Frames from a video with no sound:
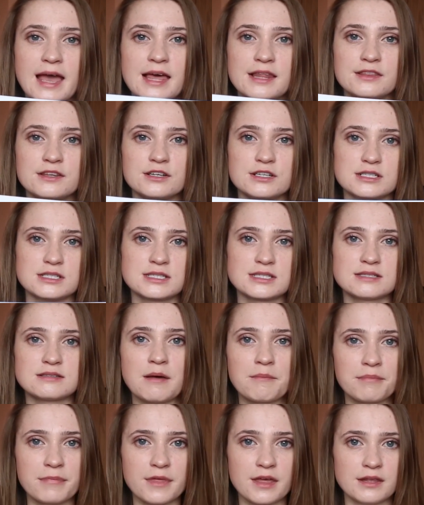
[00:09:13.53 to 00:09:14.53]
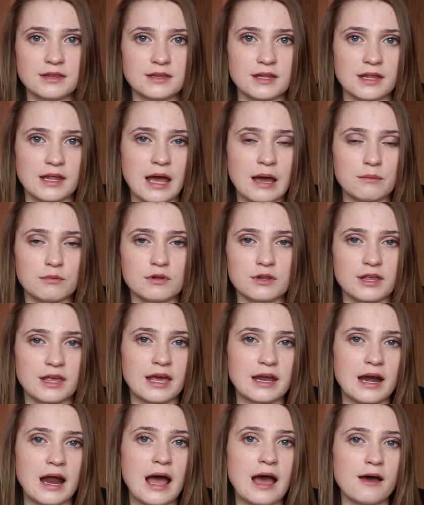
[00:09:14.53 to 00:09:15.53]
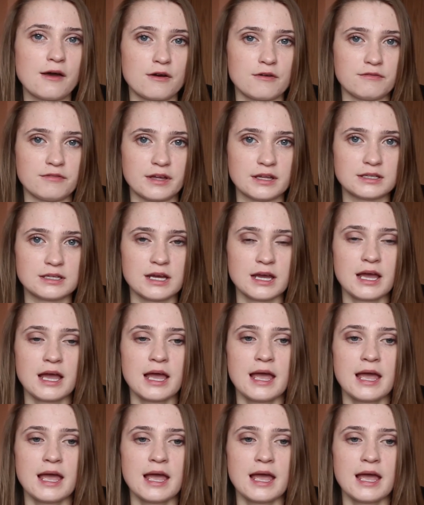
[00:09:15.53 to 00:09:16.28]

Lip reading: end there is something that I will get out of it.